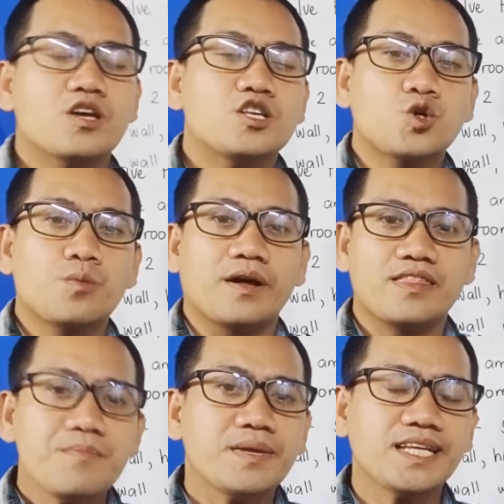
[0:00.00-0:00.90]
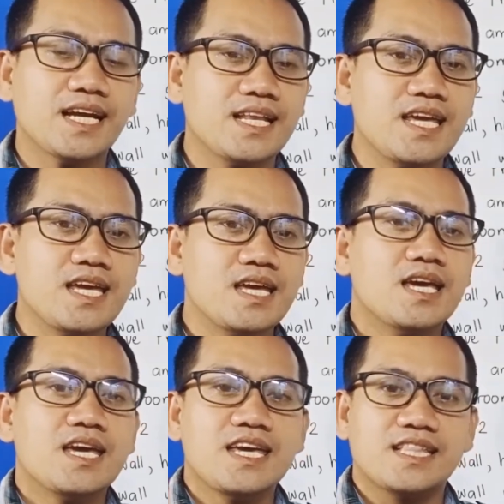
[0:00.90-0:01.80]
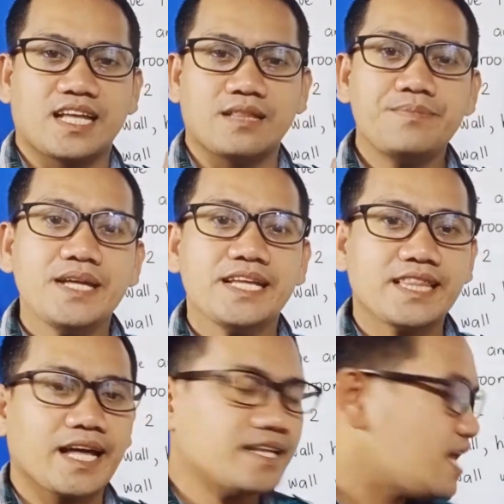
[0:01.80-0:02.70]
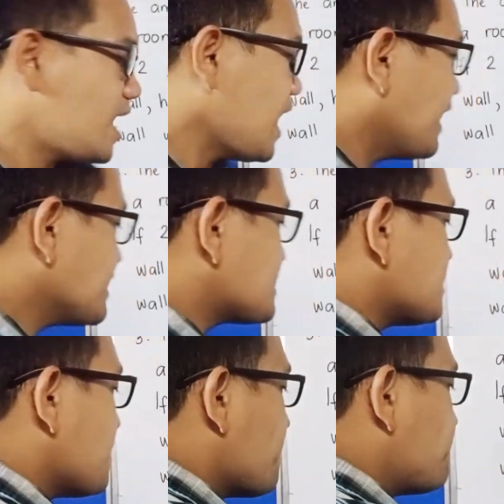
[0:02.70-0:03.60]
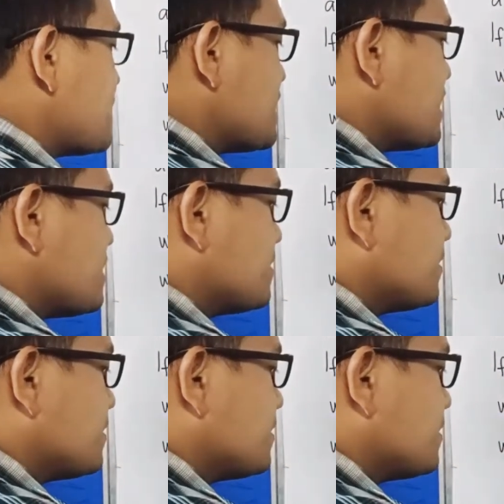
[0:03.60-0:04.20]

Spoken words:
So mathematically, it can be written as P